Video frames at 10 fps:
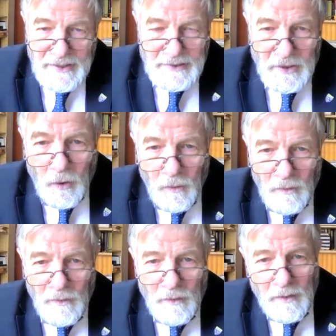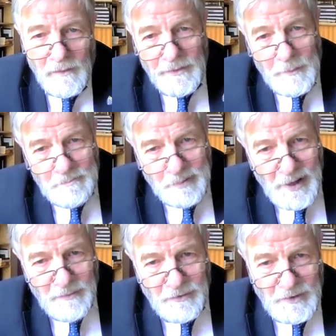as all the
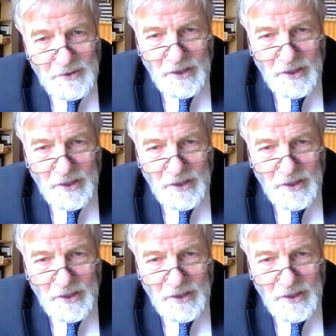previous